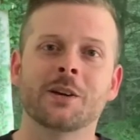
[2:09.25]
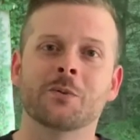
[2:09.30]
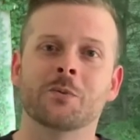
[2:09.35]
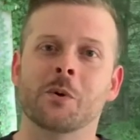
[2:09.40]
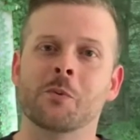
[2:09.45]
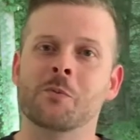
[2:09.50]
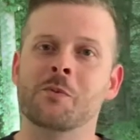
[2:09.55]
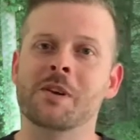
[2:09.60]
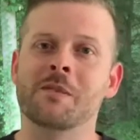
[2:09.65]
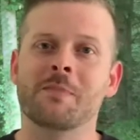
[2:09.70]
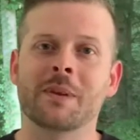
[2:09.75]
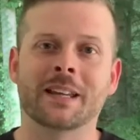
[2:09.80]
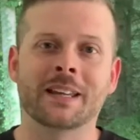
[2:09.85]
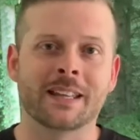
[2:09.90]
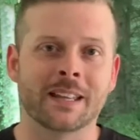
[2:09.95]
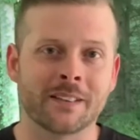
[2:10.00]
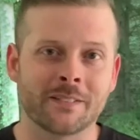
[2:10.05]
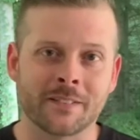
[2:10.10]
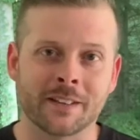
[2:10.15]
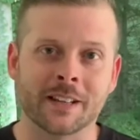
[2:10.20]
what we've been
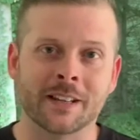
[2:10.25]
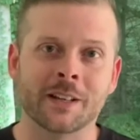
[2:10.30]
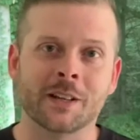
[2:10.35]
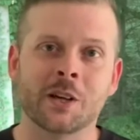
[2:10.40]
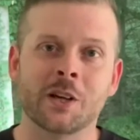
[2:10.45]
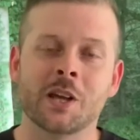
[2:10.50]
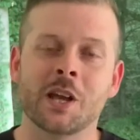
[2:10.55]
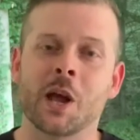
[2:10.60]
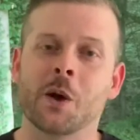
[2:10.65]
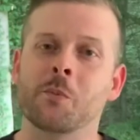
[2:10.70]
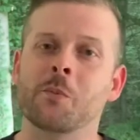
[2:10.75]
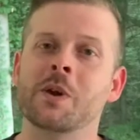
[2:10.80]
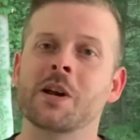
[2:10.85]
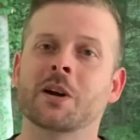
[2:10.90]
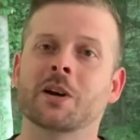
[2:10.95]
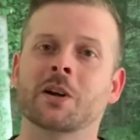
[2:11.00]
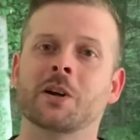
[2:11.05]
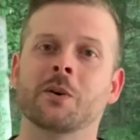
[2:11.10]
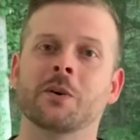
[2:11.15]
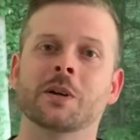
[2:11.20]
given and we
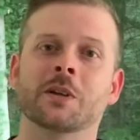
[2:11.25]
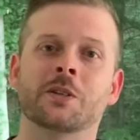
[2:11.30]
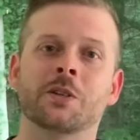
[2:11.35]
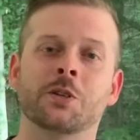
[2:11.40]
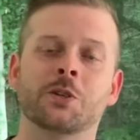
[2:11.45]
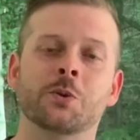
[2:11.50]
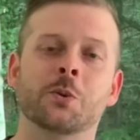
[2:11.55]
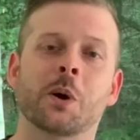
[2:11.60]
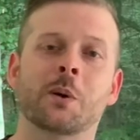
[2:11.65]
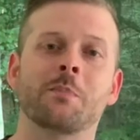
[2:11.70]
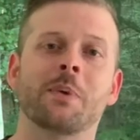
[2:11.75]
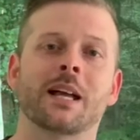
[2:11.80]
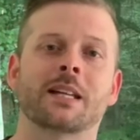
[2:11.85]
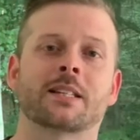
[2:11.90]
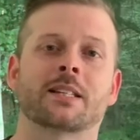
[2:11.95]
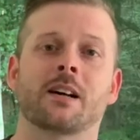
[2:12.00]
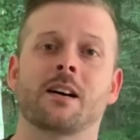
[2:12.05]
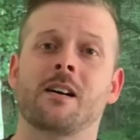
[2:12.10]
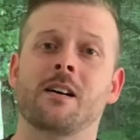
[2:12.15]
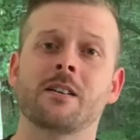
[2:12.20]
are going to do our
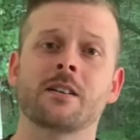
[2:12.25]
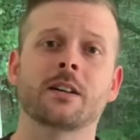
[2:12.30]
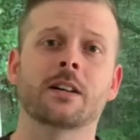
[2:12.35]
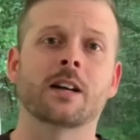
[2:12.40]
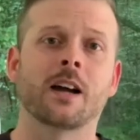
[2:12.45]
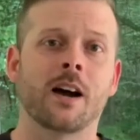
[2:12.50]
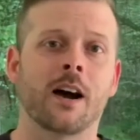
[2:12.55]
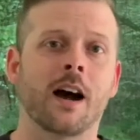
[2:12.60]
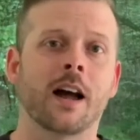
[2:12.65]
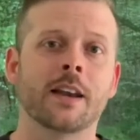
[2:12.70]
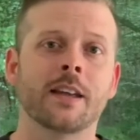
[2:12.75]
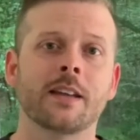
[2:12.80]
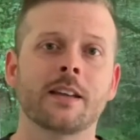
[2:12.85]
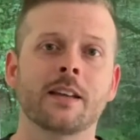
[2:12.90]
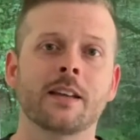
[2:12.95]
best to honor God